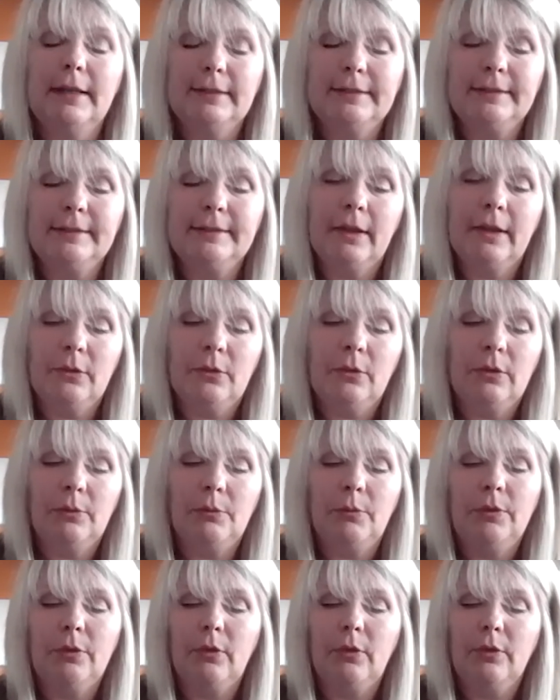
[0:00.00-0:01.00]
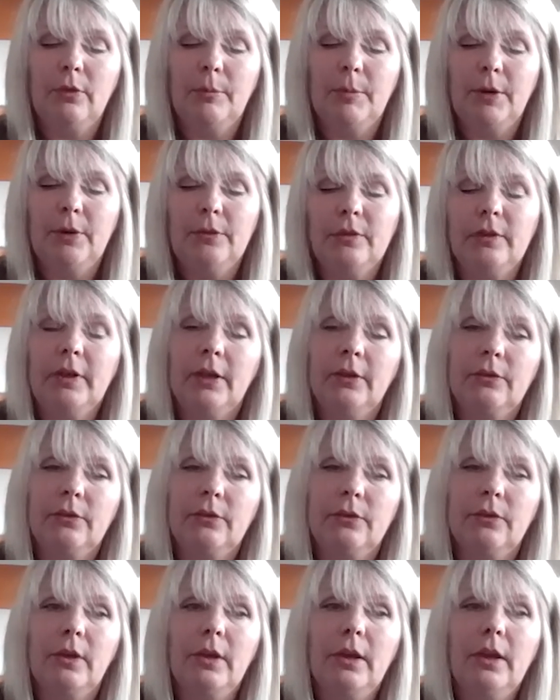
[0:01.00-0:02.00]
together with all the mayors and
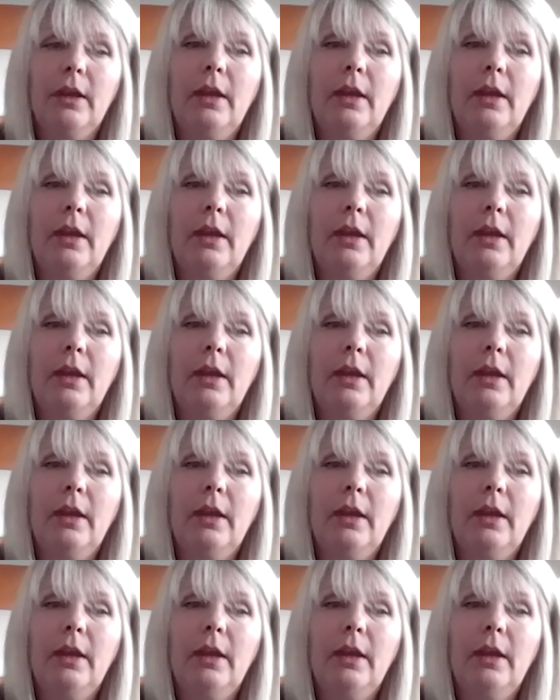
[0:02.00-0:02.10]
councils